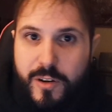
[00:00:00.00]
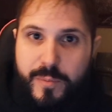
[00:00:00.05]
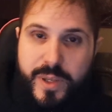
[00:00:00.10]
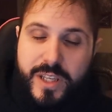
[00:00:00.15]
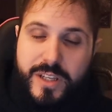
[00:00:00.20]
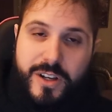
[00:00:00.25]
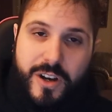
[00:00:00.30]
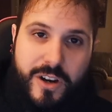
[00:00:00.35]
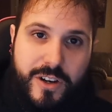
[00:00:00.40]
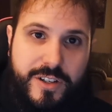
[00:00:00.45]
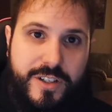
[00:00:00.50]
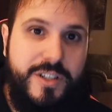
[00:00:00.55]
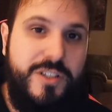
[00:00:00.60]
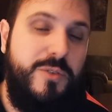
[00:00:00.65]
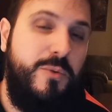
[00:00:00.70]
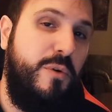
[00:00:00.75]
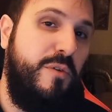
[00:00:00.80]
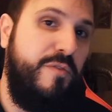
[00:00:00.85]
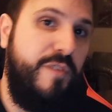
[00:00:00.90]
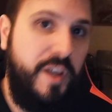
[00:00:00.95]
Be
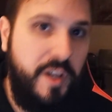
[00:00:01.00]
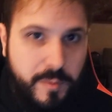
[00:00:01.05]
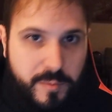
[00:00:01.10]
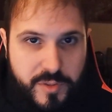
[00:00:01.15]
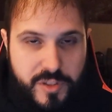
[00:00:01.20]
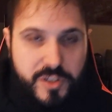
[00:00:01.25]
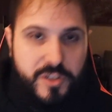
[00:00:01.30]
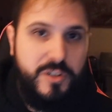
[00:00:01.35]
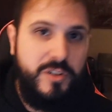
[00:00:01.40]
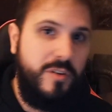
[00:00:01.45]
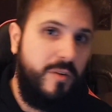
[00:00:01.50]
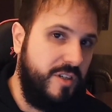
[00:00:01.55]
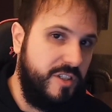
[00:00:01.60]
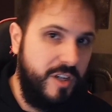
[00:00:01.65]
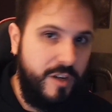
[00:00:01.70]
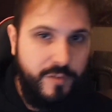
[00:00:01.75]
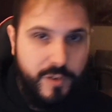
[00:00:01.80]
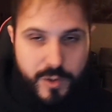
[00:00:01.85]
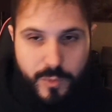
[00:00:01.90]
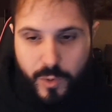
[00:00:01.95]
Carnage, or Venom 2,
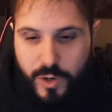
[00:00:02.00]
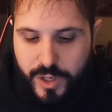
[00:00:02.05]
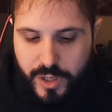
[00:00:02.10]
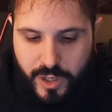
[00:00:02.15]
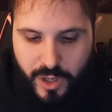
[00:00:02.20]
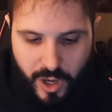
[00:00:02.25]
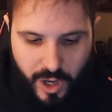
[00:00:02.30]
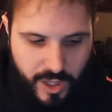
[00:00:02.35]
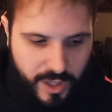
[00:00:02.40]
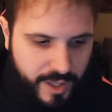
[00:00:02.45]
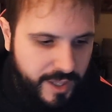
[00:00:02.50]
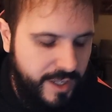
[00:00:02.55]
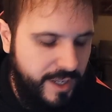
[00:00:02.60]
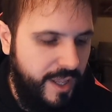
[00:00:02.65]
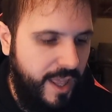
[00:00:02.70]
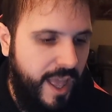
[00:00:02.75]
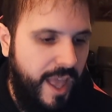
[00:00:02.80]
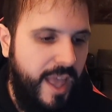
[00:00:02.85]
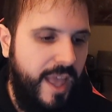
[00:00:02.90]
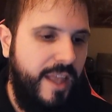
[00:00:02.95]
whichever you want to call
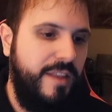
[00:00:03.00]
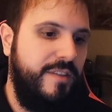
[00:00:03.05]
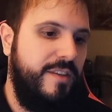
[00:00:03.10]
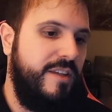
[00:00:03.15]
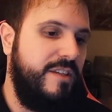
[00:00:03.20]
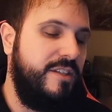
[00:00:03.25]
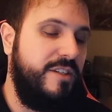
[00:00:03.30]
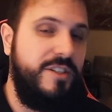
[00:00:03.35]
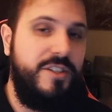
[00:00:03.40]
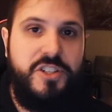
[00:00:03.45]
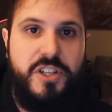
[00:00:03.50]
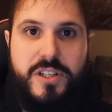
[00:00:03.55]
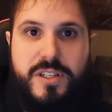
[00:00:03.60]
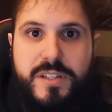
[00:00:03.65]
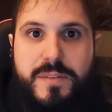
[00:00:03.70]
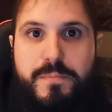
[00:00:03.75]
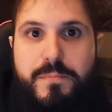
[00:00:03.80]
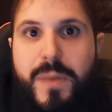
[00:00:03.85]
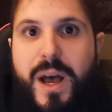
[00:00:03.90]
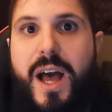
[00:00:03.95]
it, and this is
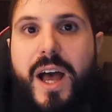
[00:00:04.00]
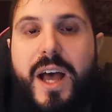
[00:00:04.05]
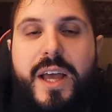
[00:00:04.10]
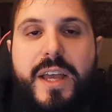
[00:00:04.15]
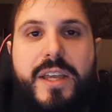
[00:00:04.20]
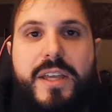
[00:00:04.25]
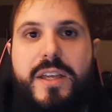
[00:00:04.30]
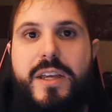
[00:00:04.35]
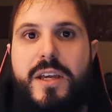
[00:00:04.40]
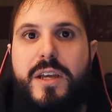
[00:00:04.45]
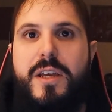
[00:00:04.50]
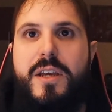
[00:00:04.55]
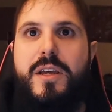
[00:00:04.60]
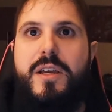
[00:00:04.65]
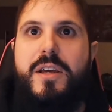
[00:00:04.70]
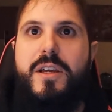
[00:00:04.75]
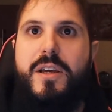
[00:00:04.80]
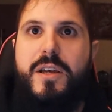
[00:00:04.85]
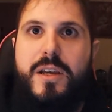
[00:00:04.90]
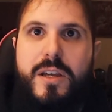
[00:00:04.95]
just my
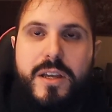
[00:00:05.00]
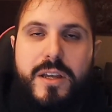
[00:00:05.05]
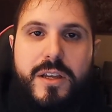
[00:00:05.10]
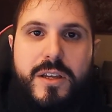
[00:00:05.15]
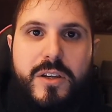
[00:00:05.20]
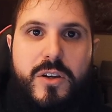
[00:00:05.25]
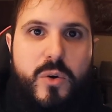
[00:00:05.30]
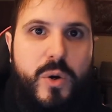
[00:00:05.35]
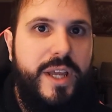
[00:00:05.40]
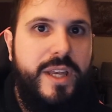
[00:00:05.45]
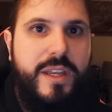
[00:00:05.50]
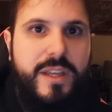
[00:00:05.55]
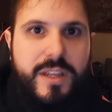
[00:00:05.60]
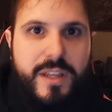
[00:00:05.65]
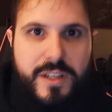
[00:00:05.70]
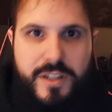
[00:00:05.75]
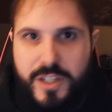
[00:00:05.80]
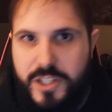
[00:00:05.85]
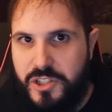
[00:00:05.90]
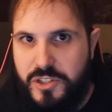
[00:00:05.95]

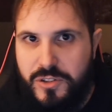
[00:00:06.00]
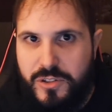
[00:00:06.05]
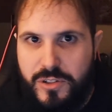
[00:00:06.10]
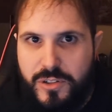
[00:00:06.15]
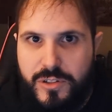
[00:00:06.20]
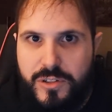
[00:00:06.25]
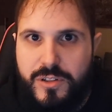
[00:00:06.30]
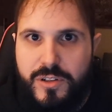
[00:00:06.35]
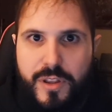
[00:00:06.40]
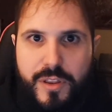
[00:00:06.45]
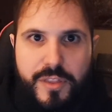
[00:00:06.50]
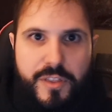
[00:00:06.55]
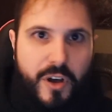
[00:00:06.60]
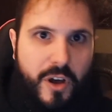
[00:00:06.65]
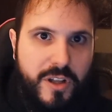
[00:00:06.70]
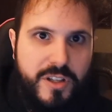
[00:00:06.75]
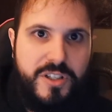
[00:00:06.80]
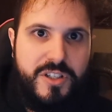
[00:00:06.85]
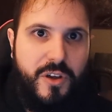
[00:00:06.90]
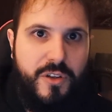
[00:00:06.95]
quick initial
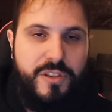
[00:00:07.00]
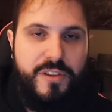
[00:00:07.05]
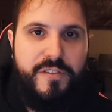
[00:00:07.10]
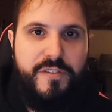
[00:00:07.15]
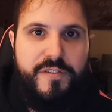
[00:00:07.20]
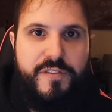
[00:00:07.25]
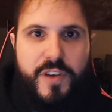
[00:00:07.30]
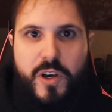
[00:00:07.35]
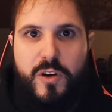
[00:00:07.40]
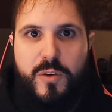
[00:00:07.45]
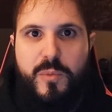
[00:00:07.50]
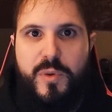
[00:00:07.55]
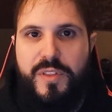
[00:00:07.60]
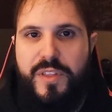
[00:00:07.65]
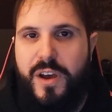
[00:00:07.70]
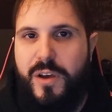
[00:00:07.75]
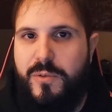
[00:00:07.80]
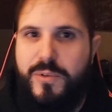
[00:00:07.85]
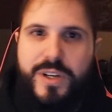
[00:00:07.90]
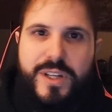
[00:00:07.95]
thoughts on the film
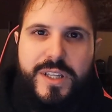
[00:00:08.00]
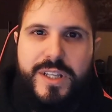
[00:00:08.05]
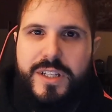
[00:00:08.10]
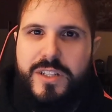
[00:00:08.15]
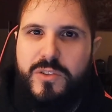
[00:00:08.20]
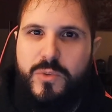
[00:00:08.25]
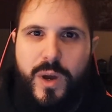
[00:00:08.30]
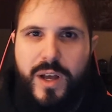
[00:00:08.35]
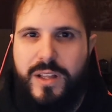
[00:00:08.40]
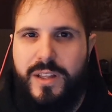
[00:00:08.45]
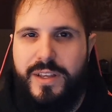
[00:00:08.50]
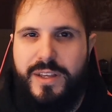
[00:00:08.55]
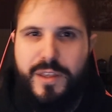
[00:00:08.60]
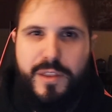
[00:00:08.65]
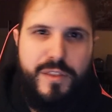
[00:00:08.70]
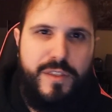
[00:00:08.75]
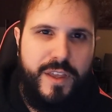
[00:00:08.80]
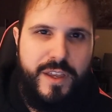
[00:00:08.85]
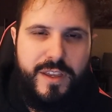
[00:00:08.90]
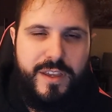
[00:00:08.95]
without really dwelling
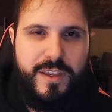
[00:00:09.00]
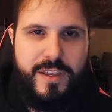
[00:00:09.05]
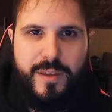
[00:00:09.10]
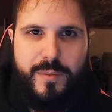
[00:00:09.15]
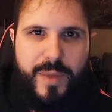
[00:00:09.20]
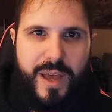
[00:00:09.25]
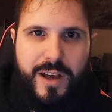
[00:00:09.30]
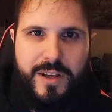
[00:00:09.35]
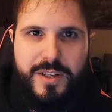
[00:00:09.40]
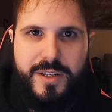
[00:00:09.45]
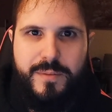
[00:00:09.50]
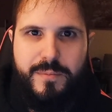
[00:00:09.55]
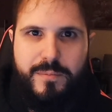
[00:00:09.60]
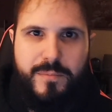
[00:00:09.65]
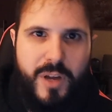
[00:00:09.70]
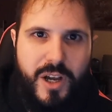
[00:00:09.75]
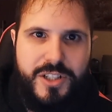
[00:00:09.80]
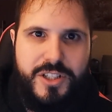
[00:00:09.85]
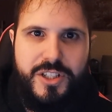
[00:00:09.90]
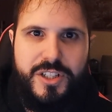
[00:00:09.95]
and thinking about it
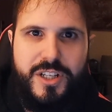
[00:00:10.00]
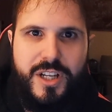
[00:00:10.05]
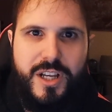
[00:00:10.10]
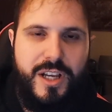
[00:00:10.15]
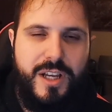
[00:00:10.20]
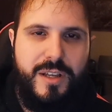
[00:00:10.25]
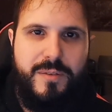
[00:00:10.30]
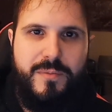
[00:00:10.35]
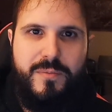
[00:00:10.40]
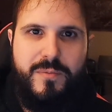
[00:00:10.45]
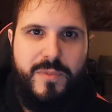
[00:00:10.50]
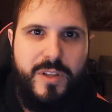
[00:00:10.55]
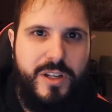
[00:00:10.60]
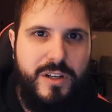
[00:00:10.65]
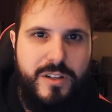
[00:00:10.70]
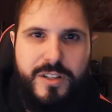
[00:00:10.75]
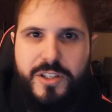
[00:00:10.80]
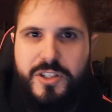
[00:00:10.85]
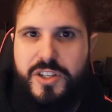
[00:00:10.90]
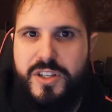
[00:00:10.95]
much.
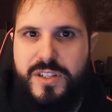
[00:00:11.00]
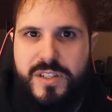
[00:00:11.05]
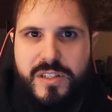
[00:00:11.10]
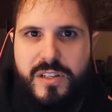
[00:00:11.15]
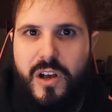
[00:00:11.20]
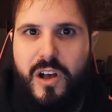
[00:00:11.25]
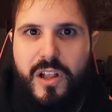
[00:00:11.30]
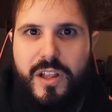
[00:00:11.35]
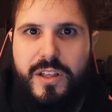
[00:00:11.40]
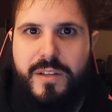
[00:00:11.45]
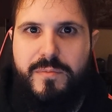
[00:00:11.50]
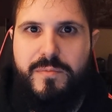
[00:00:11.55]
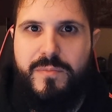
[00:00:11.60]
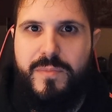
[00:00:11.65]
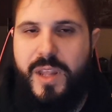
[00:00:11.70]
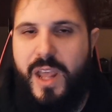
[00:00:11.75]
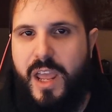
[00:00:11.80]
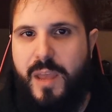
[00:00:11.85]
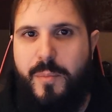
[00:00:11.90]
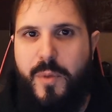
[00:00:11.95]
Literally just saw it,
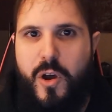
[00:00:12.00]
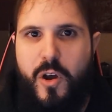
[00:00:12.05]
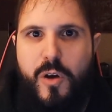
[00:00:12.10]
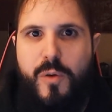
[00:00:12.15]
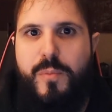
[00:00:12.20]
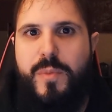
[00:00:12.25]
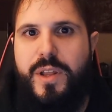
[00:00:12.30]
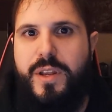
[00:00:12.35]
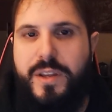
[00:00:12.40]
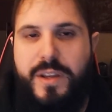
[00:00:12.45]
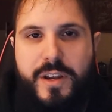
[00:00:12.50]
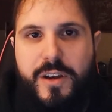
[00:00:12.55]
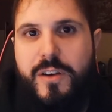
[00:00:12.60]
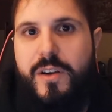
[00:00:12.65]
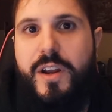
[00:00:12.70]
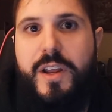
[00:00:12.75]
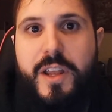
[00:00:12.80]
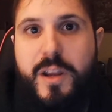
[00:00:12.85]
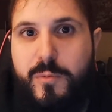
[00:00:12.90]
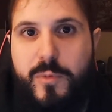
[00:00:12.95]
came home, and here
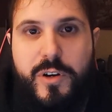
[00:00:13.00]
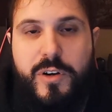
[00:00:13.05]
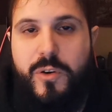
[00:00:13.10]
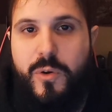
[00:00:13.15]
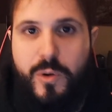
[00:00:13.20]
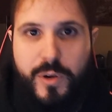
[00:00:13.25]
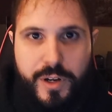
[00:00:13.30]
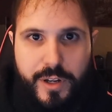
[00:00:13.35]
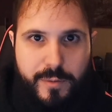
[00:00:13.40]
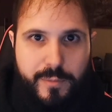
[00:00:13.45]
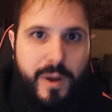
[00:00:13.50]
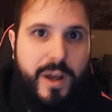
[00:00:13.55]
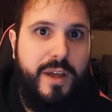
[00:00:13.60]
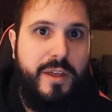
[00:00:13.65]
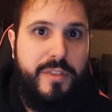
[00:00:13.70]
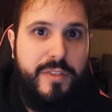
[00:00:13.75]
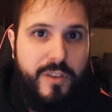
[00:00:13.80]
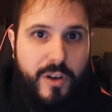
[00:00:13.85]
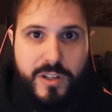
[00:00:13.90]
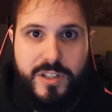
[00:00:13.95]
I am recording my
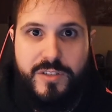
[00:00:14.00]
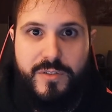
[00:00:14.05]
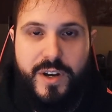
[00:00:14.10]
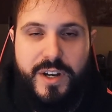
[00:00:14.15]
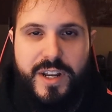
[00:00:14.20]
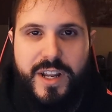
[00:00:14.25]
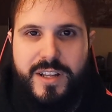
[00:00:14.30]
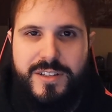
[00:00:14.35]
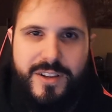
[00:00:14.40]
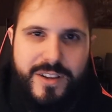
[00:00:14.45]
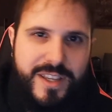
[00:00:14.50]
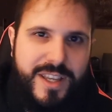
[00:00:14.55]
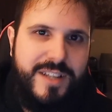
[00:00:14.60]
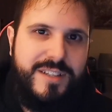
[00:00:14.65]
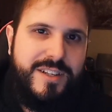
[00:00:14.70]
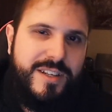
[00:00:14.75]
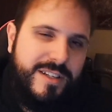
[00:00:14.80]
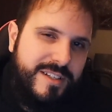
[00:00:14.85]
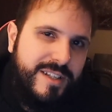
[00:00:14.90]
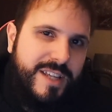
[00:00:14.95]
thoughts right now. So I
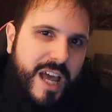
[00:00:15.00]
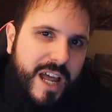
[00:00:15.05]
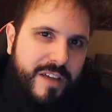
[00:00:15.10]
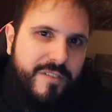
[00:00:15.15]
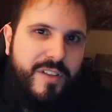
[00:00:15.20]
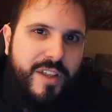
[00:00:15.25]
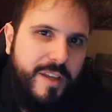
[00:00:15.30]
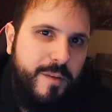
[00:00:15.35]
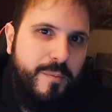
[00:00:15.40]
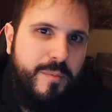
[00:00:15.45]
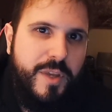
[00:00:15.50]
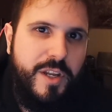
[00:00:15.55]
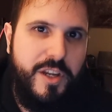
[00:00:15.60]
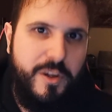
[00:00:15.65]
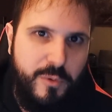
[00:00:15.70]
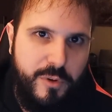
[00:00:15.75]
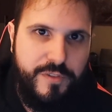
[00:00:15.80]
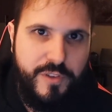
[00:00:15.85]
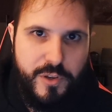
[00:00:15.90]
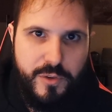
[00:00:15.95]
guess it's kind of like a mini
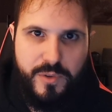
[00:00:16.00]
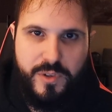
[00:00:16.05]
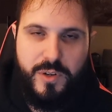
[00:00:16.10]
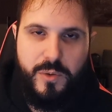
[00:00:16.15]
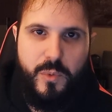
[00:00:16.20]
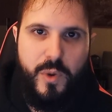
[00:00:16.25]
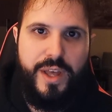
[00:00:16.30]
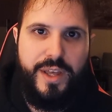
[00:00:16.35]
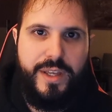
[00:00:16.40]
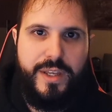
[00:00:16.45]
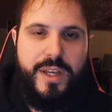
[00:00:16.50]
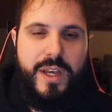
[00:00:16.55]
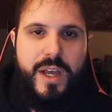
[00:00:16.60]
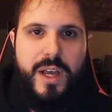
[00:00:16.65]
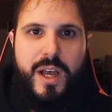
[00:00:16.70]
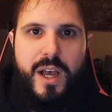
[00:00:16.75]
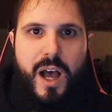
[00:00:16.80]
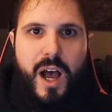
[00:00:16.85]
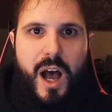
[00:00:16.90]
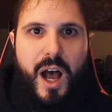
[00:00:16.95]
review in a way.
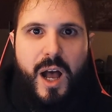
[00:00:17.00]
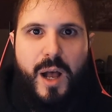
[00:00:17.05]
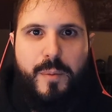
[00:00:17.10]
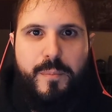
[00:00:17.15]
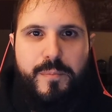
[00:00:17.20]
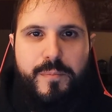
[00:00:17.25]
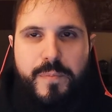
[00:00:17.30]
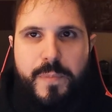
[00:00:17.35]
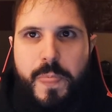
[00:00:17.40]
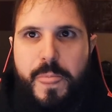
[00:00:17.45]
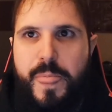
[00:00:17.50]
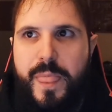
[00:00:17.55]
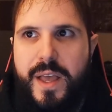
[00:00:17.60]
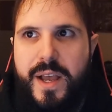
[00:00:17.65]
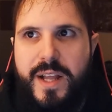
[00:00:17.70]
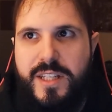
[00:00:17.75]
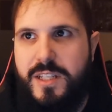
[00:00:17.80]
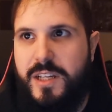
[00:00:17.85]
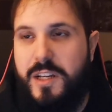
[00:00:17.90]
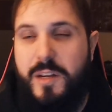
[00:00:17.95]

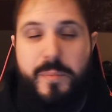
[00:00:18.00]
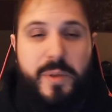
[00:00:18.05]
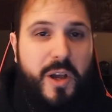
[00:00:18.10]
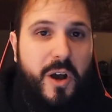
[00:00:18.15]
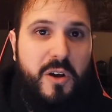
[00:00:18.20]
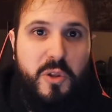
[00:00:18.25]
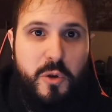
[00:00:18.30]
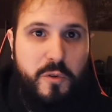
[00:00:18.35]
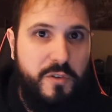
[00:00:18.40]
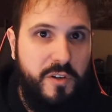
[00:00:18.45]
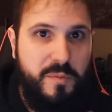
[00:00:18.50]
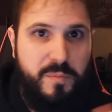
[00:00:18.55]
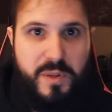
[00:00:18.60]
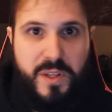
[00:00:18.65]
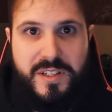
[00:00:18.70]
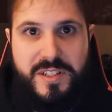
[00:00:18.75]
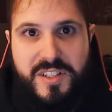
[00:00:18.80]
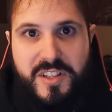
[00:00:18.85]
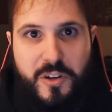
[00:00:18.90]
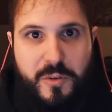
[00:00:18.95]
It's going to be all over the
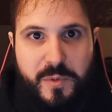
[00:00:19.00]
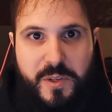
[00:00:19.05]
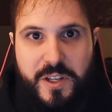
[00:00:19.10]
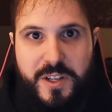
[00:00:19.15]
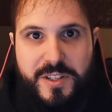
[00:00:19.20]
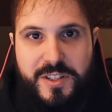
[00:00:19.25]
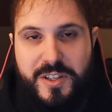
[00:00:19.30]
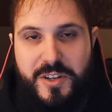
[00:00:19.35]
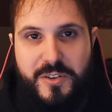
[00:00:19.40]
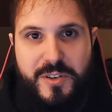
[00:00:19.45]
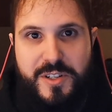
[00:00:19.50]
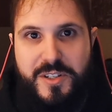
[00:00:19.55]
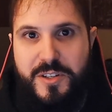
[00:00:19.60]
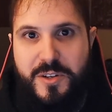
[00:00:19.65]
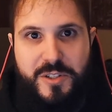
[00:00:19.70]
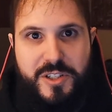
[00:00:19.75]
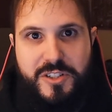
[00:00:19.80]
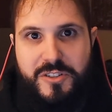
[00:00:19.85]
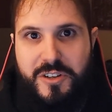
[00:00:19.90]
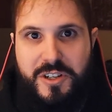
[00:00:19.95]
place though, because there is
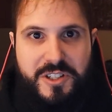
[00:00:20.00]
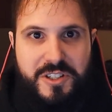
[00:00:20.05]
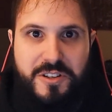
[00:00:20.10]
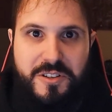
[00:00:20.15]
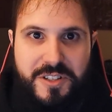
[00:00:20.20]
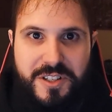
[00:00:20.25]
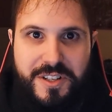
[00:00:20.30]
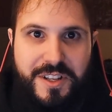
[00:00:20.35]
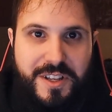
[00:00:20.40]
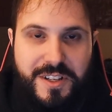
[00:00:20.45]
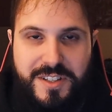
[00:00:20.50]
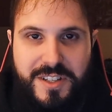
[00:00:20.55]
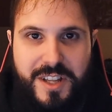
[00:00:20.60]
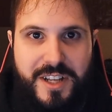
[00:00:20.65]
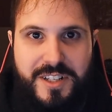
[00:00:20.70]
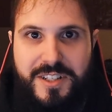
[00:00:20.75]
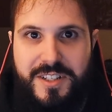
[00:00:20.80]
no structure to this. I'm